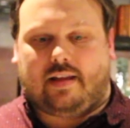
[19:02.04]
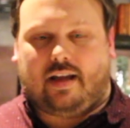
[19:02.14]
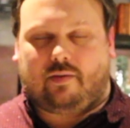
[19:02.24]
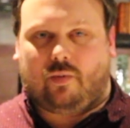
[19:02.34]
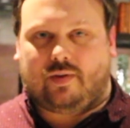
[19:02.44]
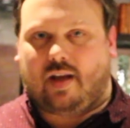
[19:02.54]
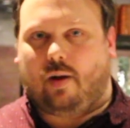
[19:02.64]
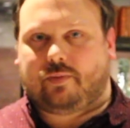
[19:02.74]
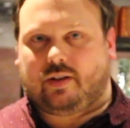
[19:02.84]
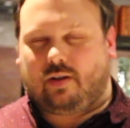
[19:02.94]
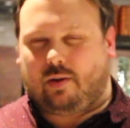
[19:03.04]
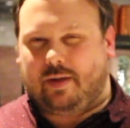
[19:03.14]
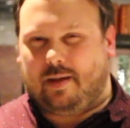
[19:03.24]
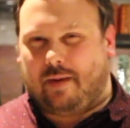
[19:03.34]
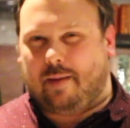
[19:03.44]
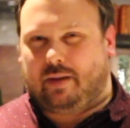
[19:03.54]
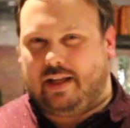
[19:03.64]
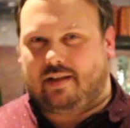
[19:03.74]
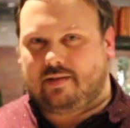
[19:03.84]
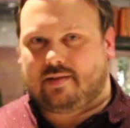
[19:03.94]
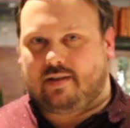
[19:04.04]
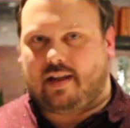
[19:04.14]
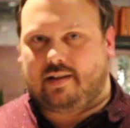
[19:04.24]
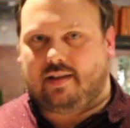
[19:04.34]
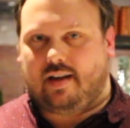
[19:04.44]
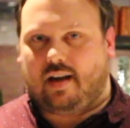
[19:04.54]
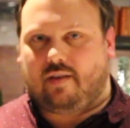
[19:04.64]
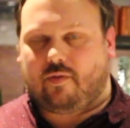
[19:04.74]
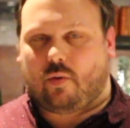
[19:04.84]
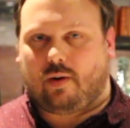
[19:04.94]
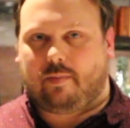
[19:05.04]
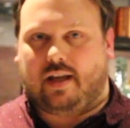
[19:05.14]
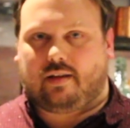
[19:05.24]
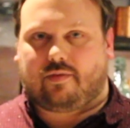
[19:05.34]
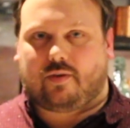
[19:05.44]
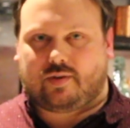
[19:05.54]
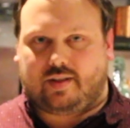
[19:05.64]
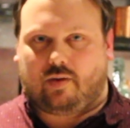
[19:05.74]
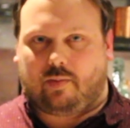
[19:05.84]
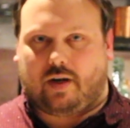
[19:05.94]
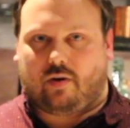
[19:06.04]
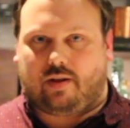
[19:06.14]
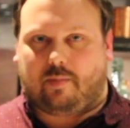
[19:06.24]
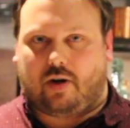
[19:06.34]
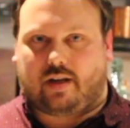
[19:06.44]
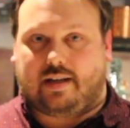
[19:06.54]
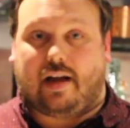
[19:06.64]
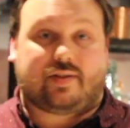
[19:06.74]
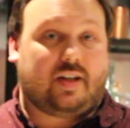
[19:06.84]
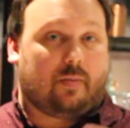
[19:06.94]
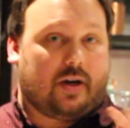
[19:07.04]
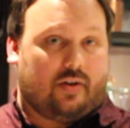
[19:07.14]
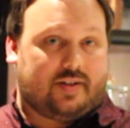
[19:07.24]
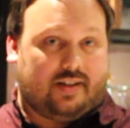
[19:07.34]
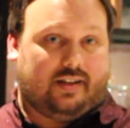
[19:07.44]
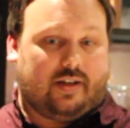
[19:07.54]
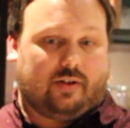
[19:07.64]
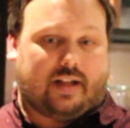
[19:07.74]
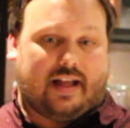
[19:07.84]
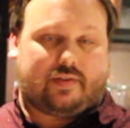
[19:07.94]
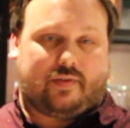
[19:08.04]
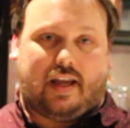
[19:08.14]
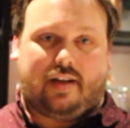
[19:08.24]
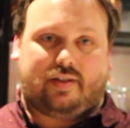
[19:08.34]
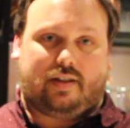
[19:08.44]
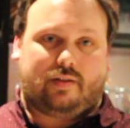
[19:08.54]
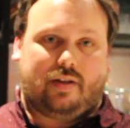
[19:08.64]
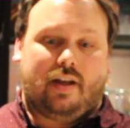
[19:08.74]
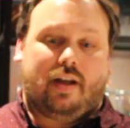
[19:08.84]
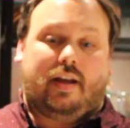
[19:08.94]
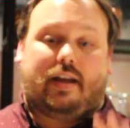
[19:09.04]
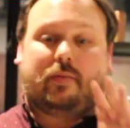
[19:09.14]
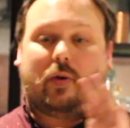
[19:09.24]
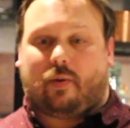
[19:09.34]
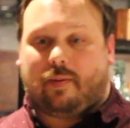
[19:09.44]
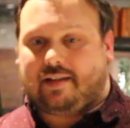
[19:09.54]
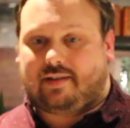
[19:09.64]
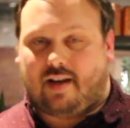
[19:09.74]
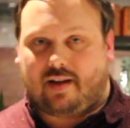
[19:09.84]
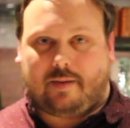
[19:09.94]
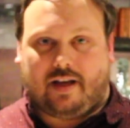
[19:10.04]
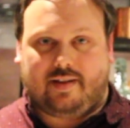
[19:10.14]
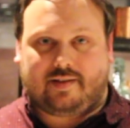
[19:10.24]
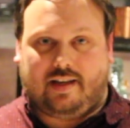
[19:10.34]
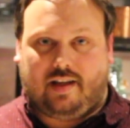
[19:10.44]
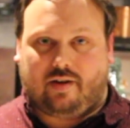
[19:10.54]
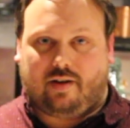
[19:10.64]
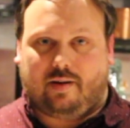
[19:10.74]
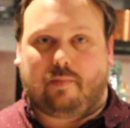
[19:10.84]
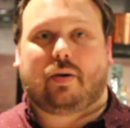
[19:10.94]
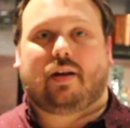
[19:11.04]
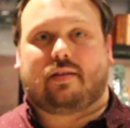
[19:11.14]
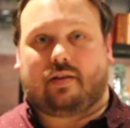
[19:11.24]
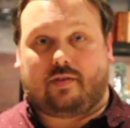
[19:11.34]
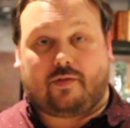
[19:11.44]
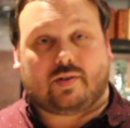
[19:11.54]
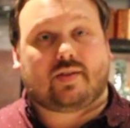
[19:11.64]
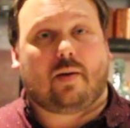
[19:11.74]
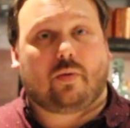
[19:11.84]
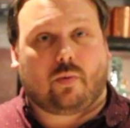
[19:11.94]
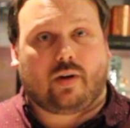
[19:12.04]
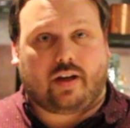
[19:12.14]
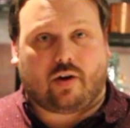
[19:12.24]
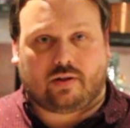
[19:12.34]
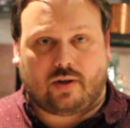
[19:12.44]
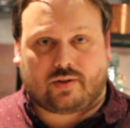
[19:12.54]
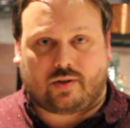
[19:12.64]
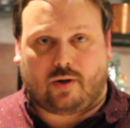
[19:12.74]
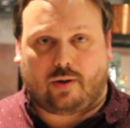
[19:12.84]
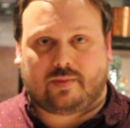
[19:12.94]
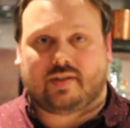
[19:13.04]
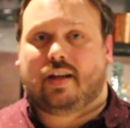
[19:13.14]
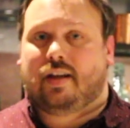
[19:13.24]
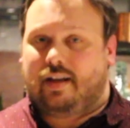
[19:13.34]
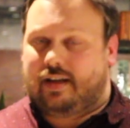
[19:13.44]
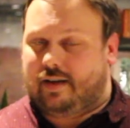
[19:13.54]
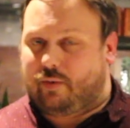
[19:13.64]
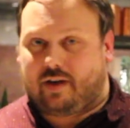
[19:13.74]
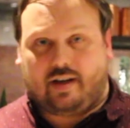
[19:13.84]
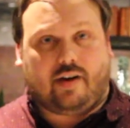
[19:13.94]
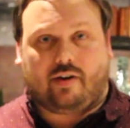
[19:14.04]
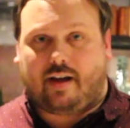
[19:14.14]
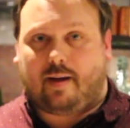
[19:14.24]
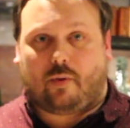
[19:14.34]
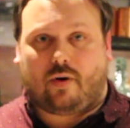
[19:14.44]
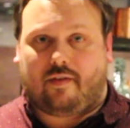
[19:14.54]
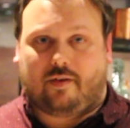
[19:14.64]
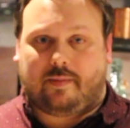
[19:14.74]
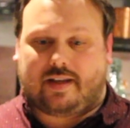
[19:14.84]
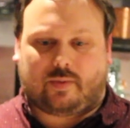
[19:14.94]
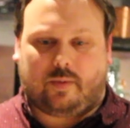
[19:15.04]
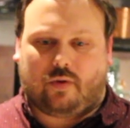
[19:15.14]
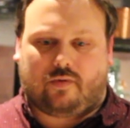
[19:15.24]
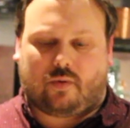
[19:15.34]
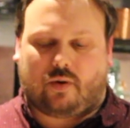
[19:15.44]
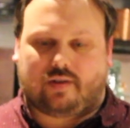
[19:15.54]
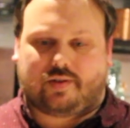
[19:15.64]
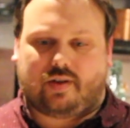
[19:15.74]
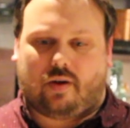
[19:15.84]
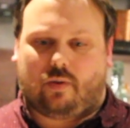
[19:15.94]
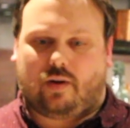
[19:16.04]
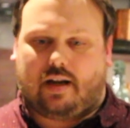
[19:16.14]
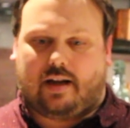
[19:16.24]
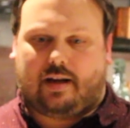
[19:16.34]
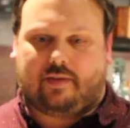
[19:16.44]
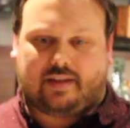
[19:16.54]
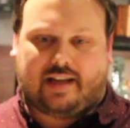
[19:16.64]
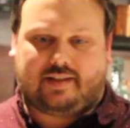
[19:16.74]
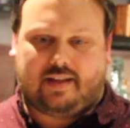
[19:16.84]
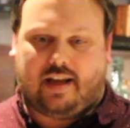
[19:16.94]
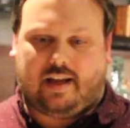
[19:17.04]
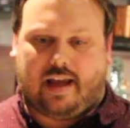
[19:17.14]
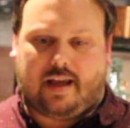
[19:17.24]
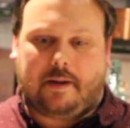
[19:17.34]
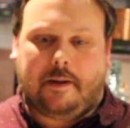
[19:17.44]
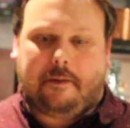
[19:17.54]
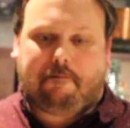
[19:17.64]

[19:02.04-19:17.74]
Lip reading: that was helped a little bit by Blanton's in 1984 being the first single barrel on the market. Now, single barrel isn't a legal classification, and what we're about to talk about isn't either, but they're the first time we really heard those terms, and we're going to hear a lot more of them as we move forward. So, 1988,